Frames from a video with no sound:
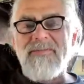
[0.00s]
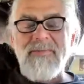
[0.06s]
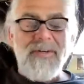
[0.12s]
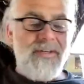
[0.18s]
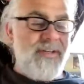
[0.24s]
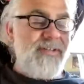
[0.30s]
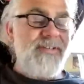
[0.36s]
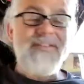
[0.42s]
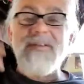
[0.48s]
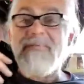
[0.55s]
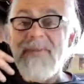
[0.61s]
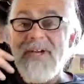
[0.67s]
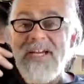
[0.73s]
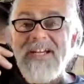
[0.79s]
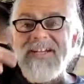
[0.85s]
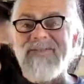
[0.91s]
But to
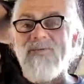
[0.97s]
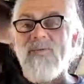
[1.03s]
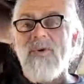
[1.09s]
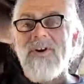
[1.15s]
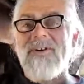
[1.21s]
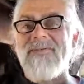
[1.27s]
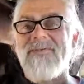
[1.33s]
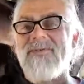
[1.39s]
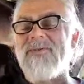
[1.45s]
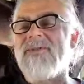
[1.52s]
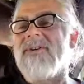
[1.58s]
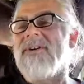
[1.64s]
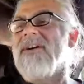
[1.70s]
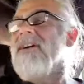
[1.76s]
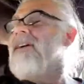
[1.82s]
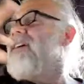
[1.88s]
me, it's wonderful.
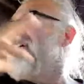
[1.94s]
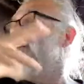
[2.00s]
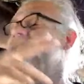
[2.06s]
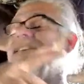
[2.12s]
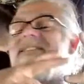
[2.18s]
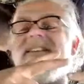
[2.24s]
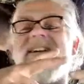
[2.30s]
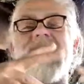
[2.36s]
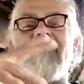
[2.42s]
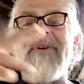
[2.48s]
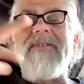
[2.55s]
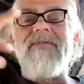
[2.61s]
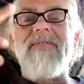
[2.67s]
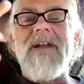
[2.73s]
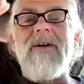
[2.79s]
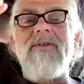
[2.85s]
It's like a
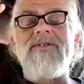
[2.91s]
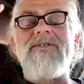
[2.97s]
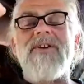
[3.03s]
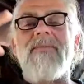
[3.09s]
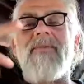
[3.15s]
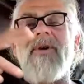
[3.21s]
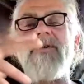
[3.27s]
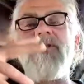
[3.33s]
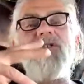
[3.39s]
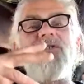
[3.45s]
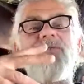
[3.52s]
big flower shop. All you